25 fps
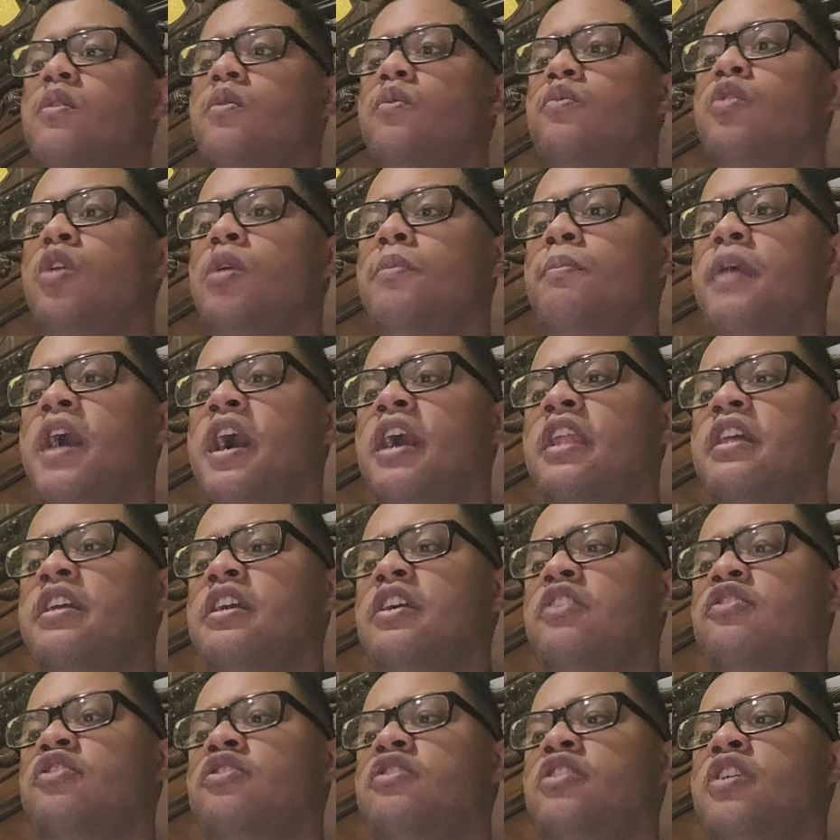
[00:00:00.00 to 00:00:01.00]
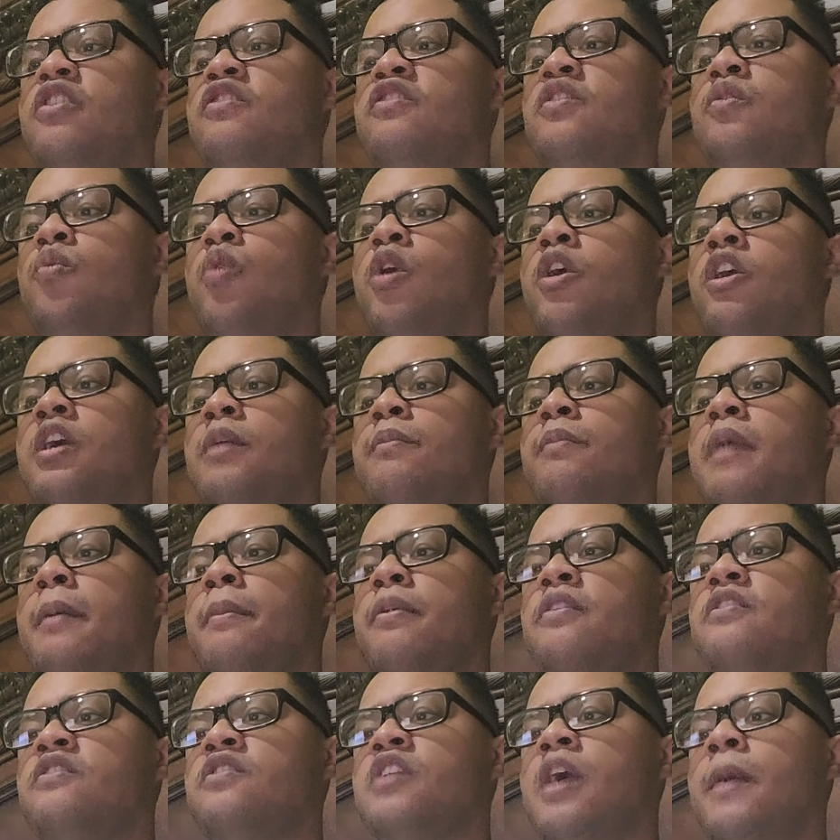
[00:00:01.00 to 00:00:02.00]
Robotic engineers are working
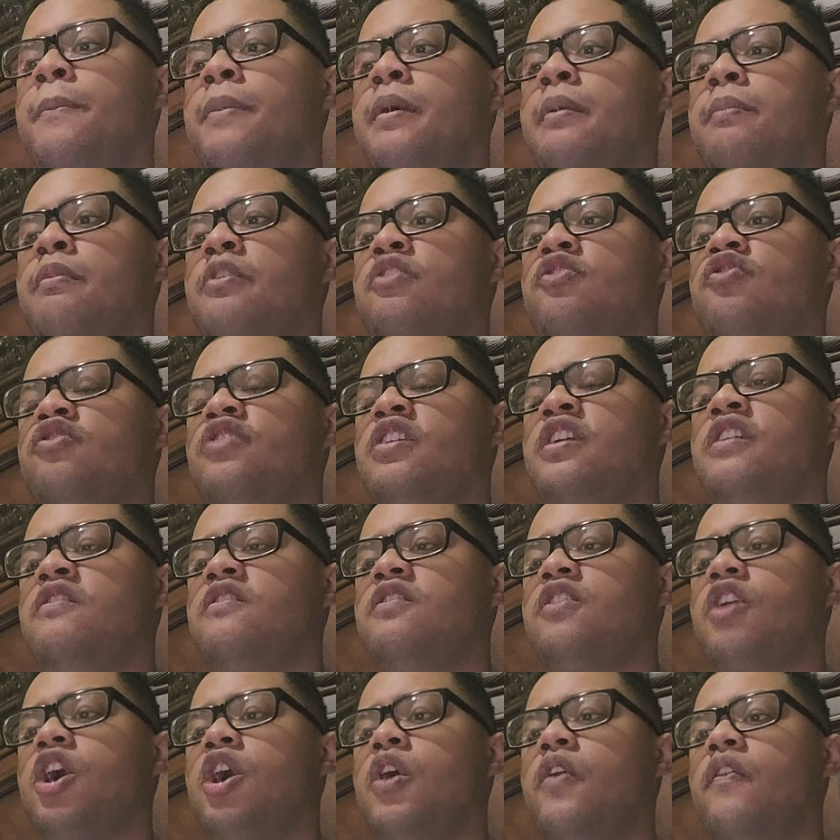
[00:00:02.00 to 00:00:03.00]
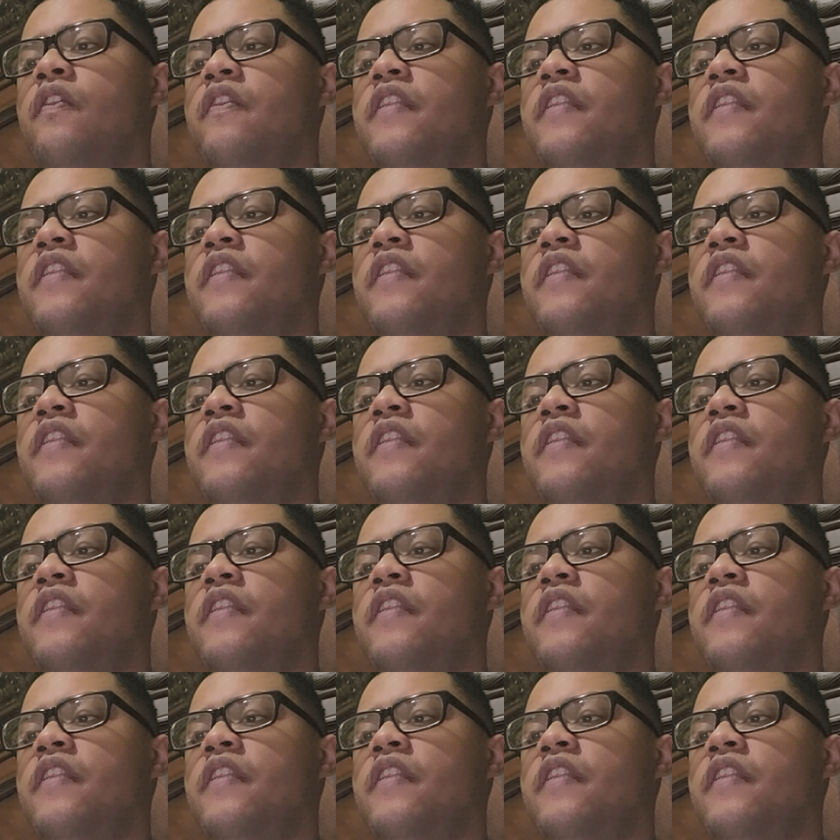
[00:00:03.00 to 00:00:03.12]
microscopic machines called